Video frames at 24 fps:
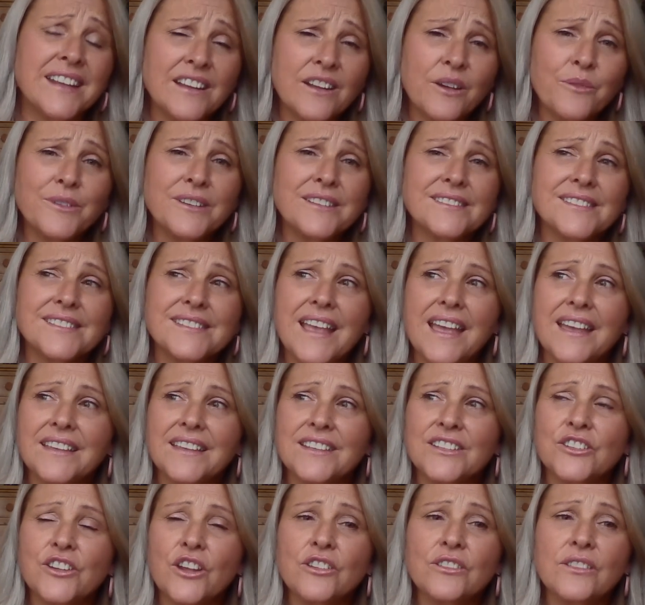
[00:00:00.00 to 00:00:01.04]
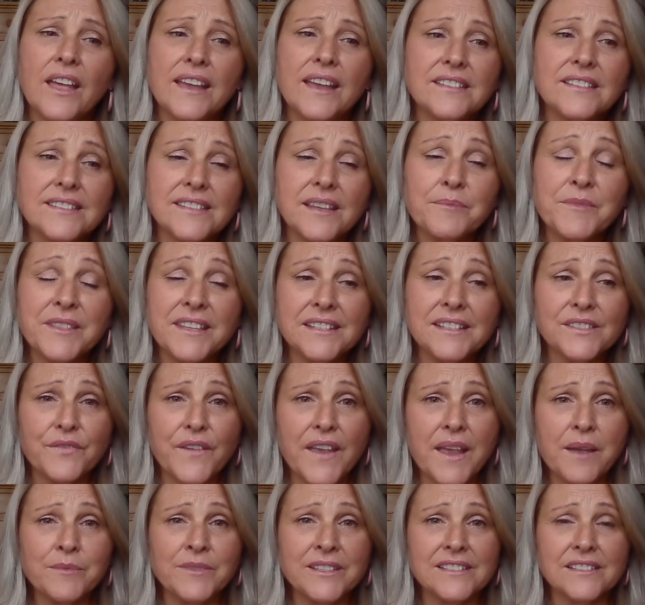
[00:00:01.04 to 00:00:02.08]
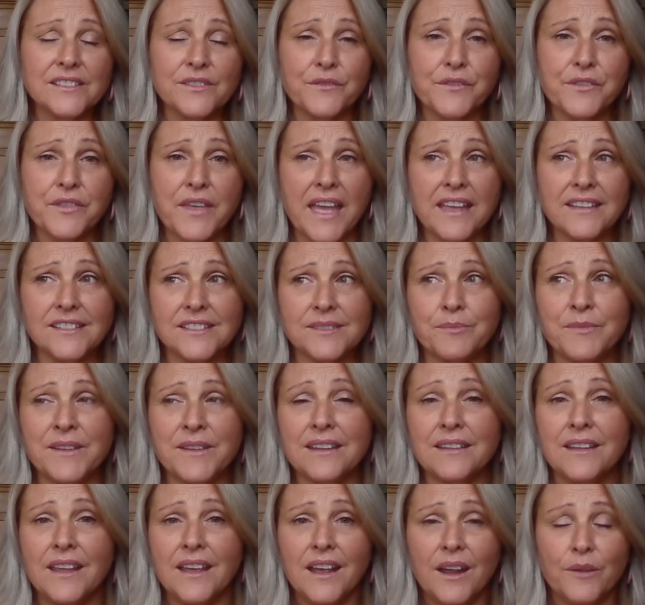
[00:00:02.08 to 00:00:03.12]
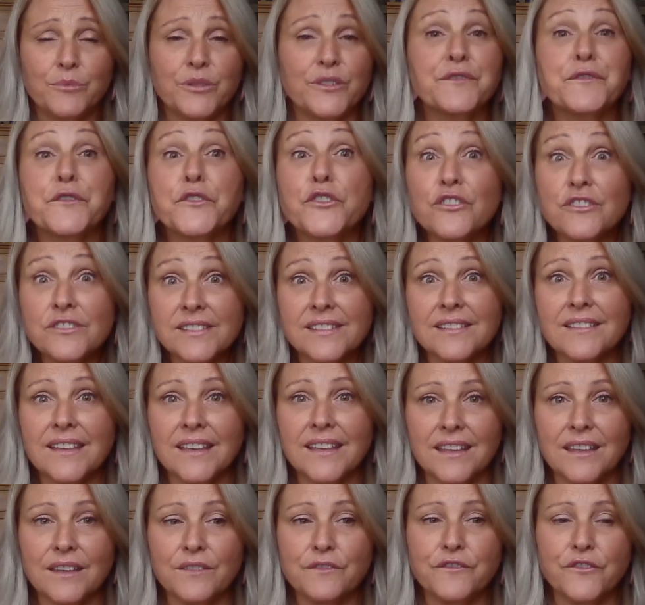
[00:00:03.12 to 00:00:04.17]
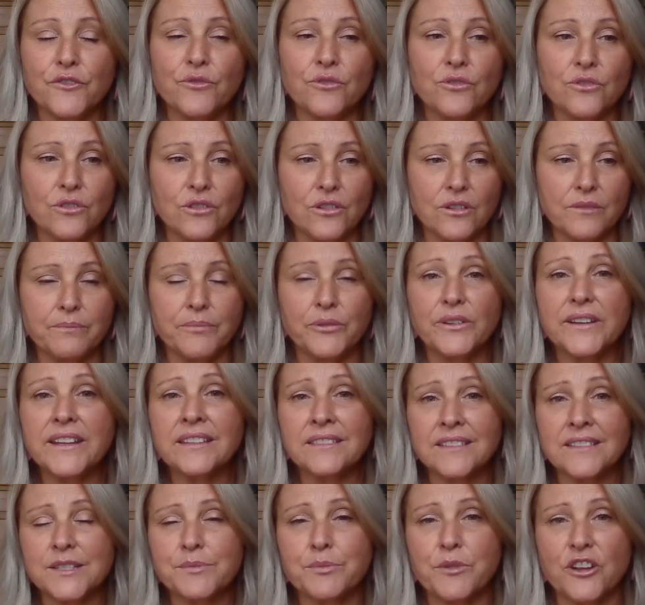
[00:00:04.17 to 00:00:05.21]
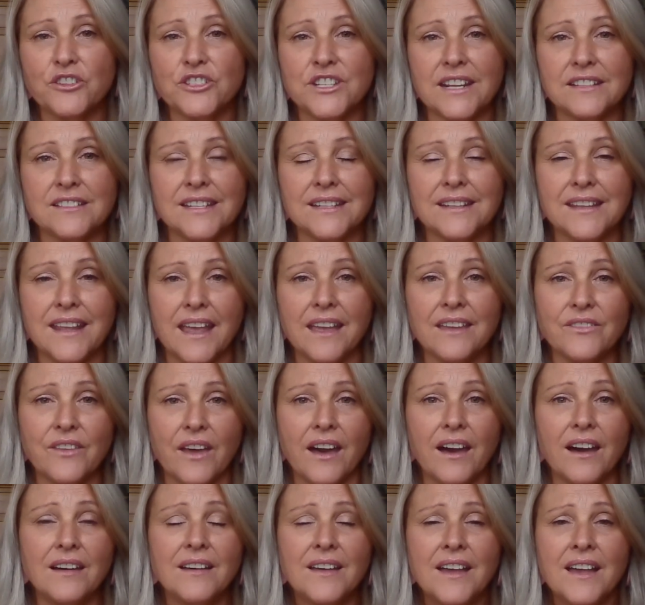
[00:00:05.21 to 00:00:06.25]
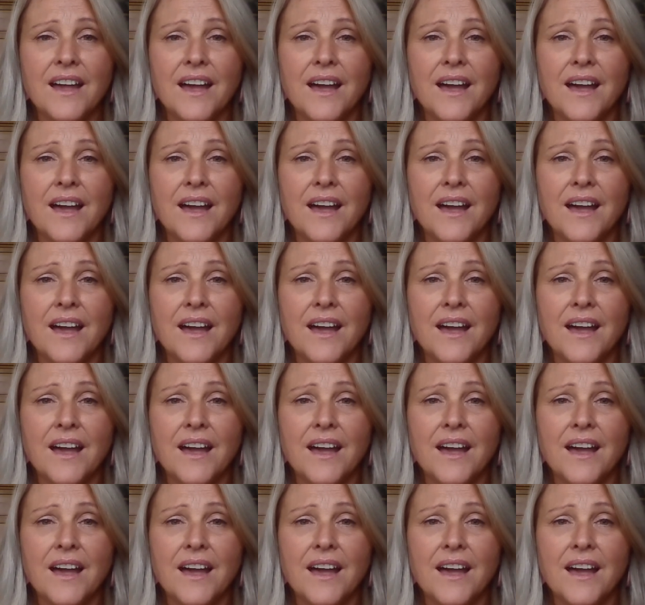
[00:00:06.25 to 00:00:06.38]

And I want to say, you know, like some of these families have thanked me profusely for putting this project together.